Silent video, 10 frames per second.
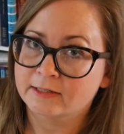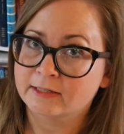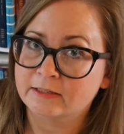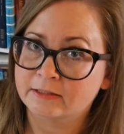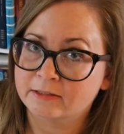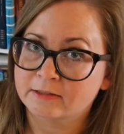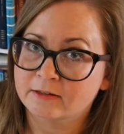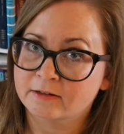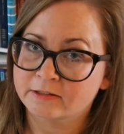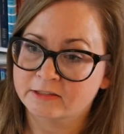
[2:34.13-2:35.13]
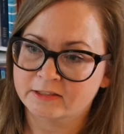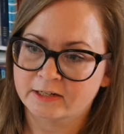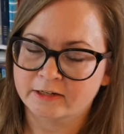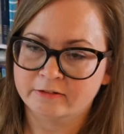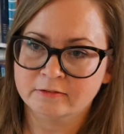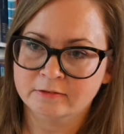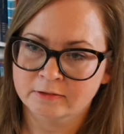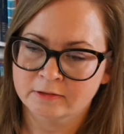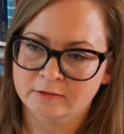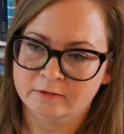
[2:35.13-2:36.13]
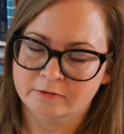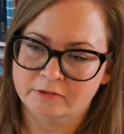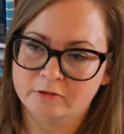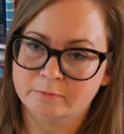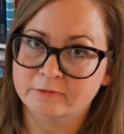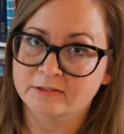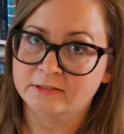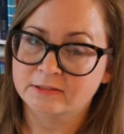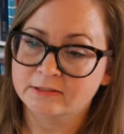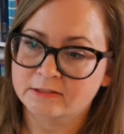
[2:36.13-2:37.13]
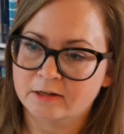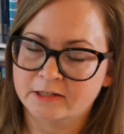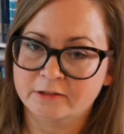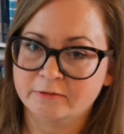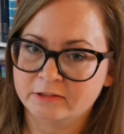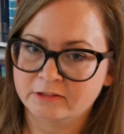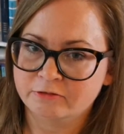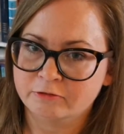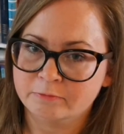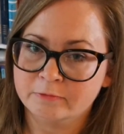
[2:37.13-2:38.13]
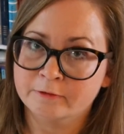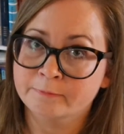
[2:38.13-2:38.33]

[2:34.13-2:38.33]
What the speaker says: in a chair on the opposite side of this room.